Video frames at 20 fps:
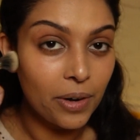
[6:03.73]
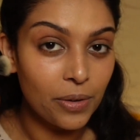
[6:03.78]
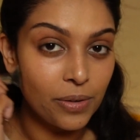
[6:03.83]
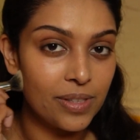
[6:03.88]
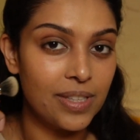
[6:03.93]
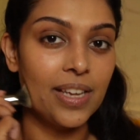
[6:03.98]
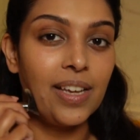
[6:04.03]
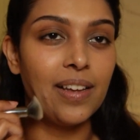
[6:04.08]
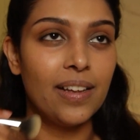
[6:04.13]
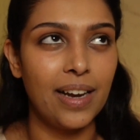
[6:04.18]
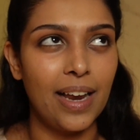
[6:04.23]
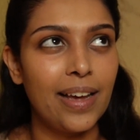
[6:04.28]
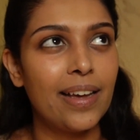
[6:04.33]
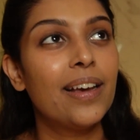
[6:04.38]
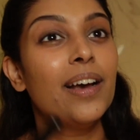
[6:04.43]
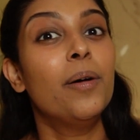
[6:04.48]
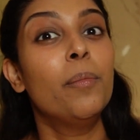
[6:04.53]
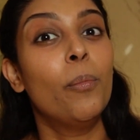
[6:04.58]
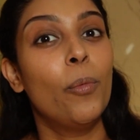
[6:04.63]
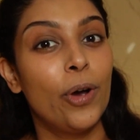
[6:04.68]
using like
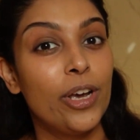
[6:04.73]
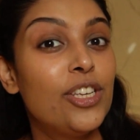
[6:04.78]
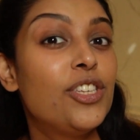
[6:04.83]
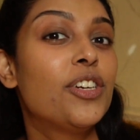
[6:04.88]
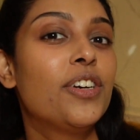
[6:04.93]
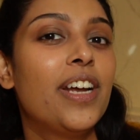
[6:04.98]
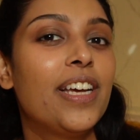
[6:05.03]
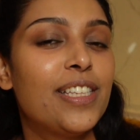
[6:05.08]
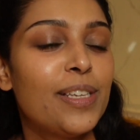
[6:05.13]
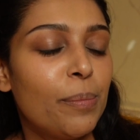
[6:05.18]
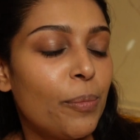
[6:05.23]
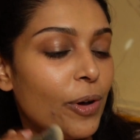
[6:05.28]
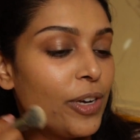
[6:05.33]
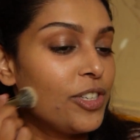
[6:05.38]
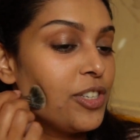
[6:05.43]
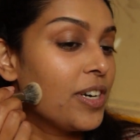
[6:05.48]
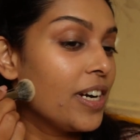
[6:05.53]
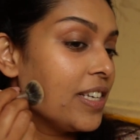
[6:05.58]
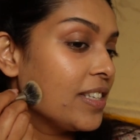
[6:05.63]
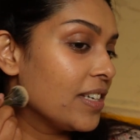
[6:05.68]
a
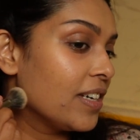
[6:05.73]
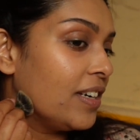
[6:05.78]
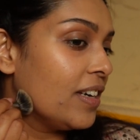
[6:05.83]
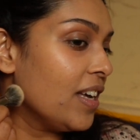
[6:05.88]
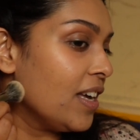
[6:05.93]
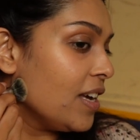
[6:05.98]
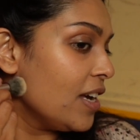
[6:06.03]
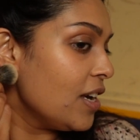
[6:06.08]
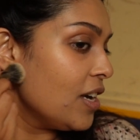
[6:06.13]
moisturizer.